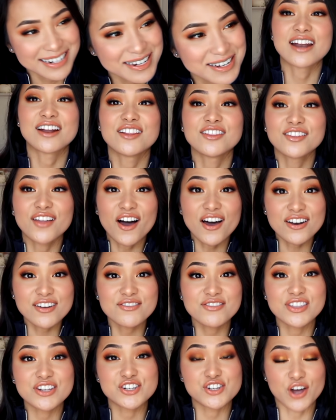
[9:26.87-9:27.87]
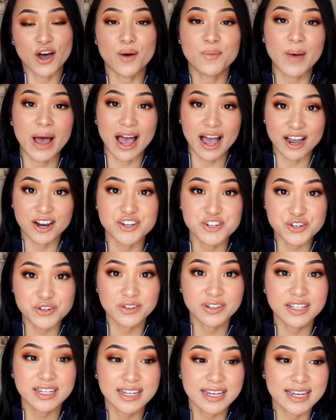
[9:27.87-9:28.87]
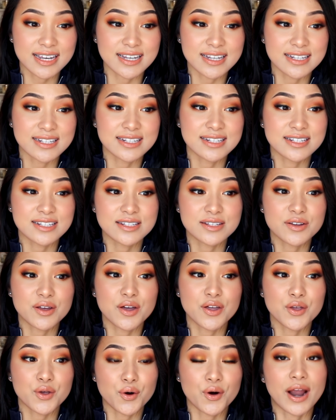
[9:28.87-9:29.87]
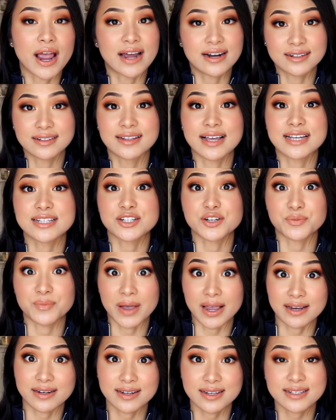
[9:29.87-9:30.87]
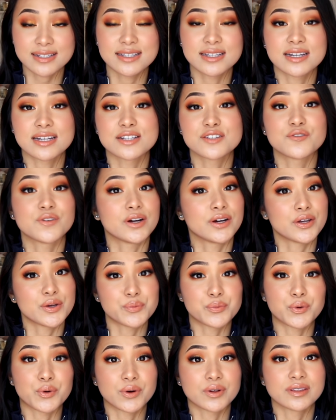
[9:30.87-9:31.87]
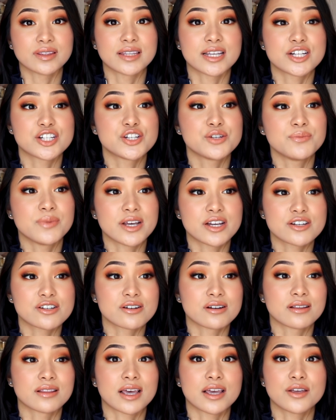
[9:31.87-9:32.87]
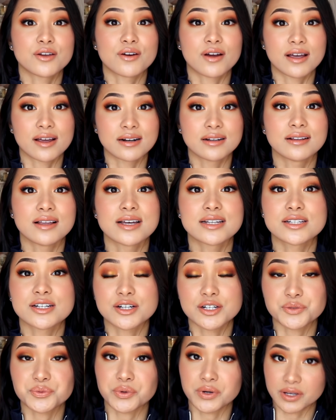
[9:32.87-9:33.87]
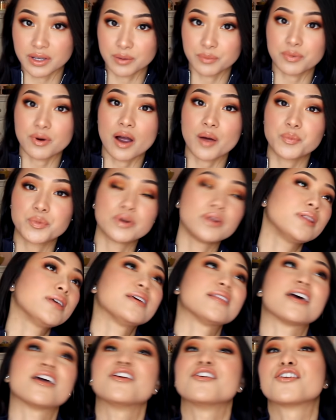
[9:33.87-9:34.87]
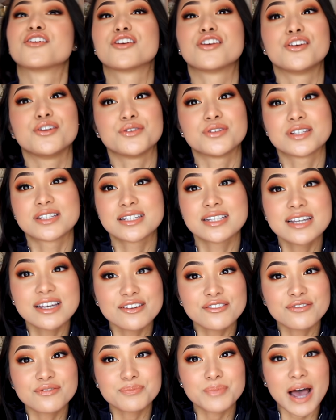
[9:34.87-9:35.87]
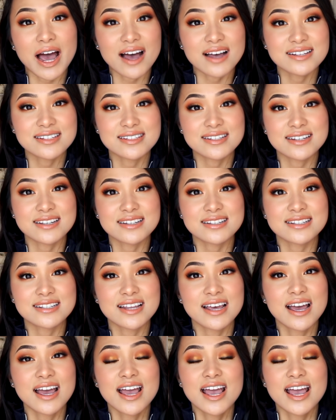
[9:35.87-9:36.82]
And a lot of the job actually is your analyzer maintenance. It is very important that you make sure that your analyzer is working properly, that your QC passes.